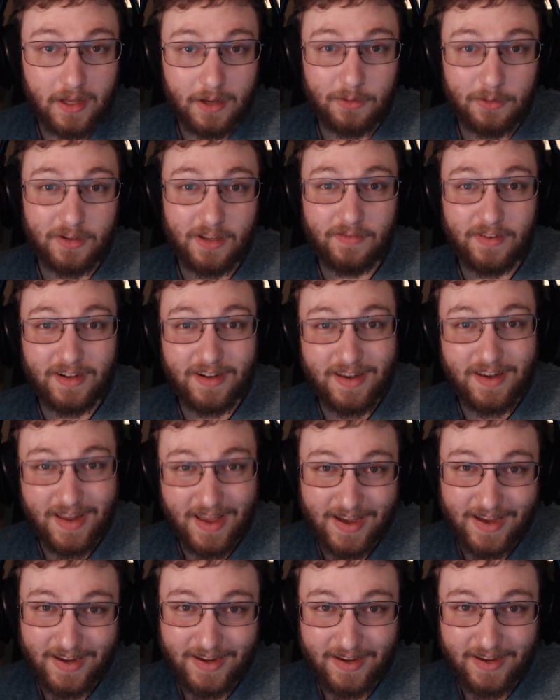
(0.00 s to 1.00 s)
I would give it a
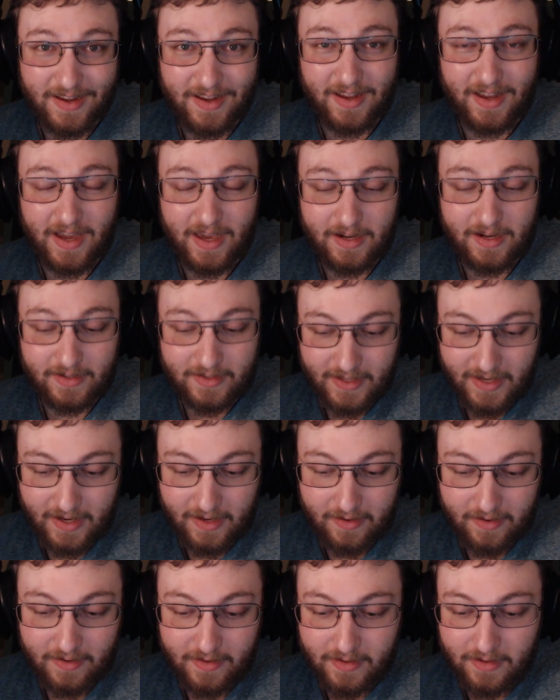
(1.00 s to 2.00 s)
9 out of
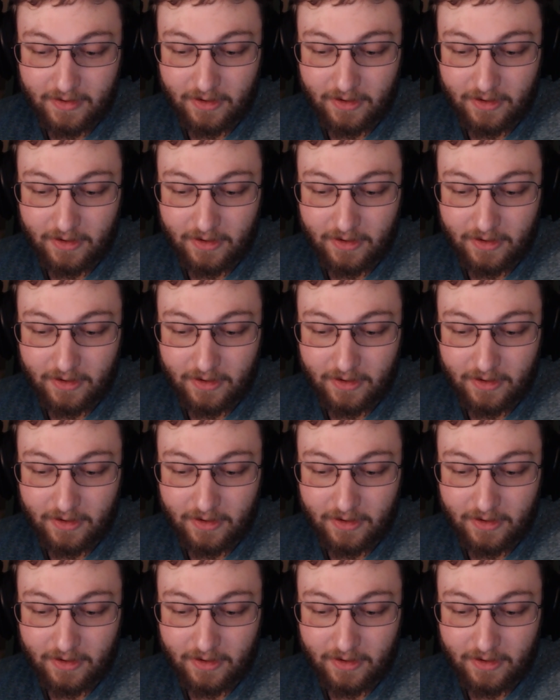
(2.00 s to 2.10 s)
10,